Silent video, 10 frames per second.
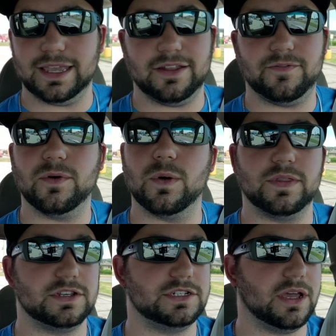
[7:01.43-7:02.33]
and for
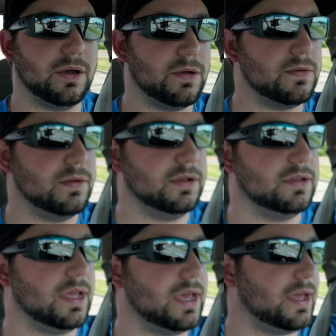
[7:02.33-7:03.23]
the show
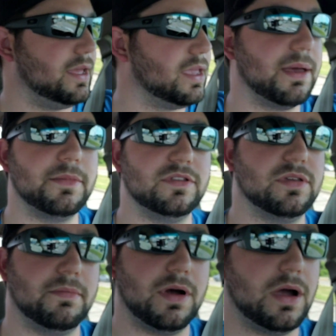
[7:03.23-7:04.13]
coming
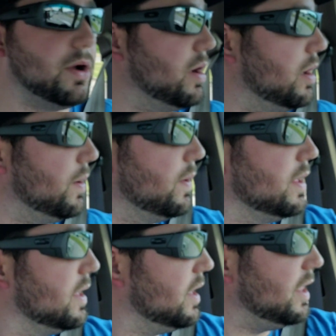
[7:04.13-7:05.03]
tomorrow
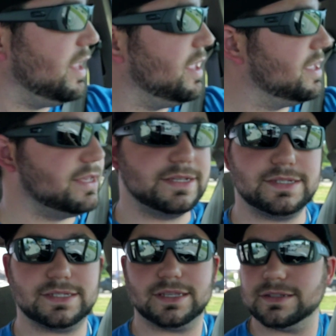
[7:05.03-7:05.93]

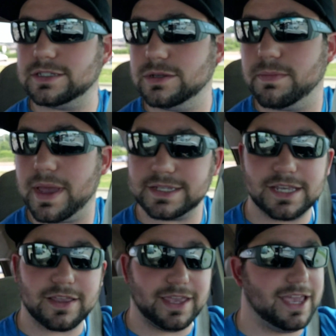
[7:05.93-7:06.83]
is to
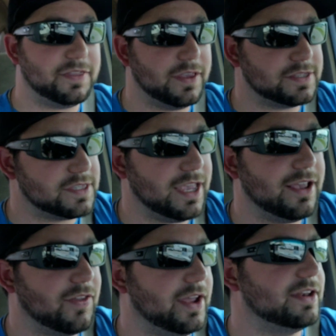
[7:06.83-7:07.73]
basically get this thing
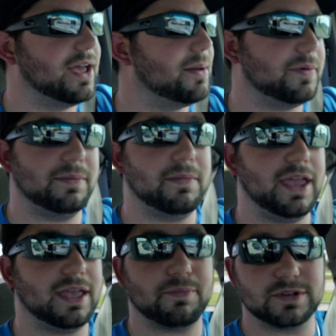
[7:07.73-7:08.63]
cleaned up and
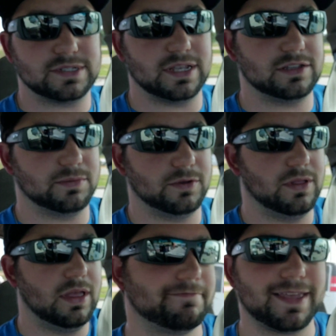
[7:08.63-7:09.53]
make it
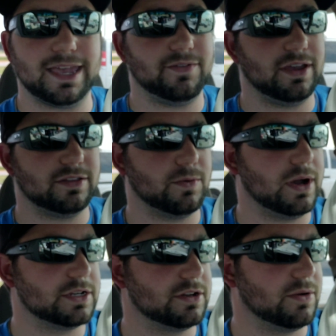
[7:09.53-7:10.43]
presentable. I haven't got to
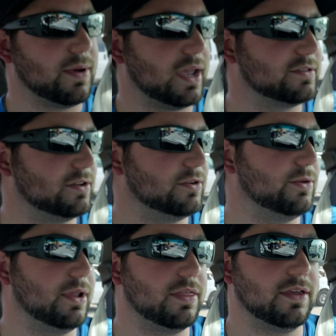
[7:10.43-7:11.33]
wash it or wax it or
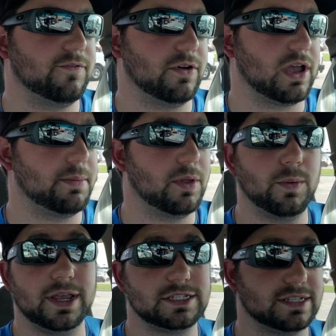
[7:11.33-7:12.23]
do anything for a couple of
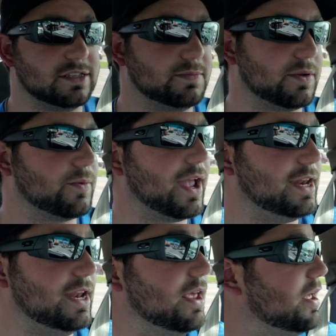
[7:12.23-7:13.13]
weeks since it's been
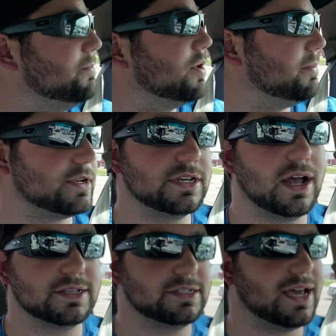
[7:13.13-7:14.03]
raining pretty much
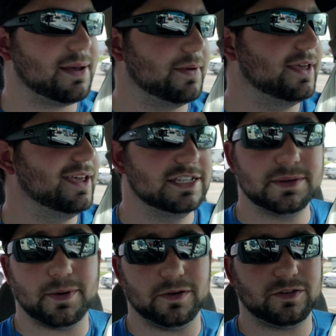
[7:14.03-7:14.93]
nonstop.
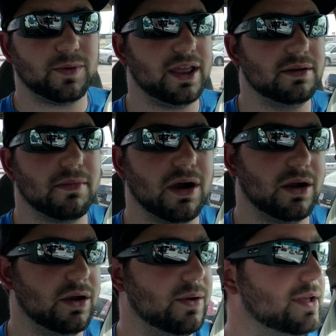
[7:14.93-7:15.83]
Supposed to rain
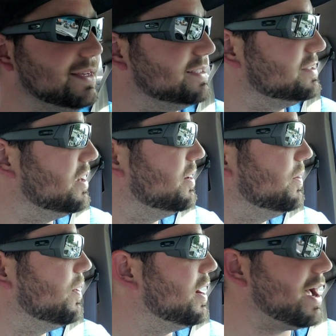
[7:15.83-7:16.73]
tomorrow,
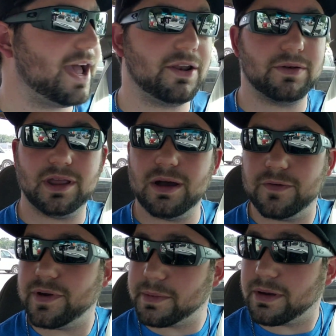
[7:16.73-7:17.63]
so I don't know
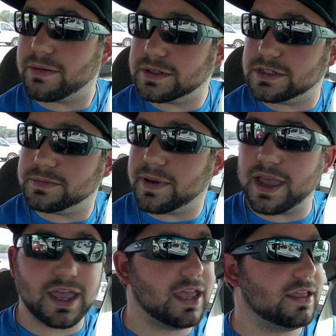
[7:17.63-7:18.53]
if I'm going to
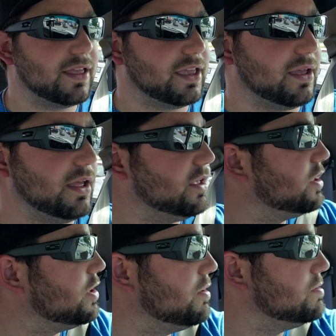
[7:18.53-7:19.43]
pay like a
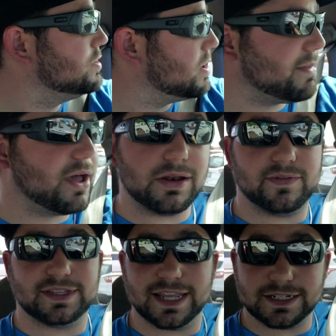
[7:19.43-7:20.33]
huge amount
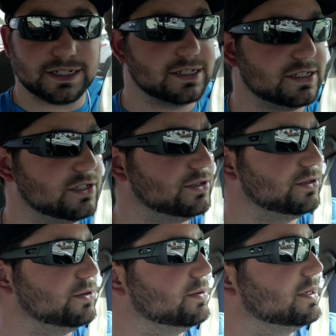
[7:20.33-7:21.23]
of attention to,
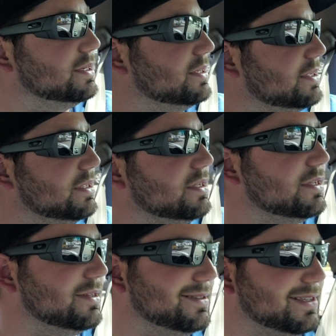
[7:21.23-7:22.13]

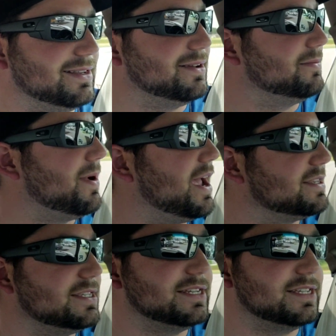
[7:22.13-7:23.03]
you know,
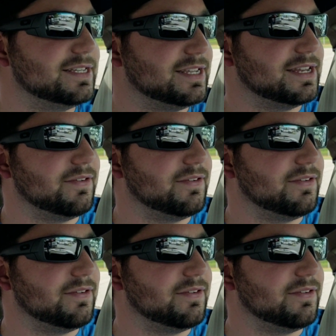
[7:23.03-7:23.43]
waxing it and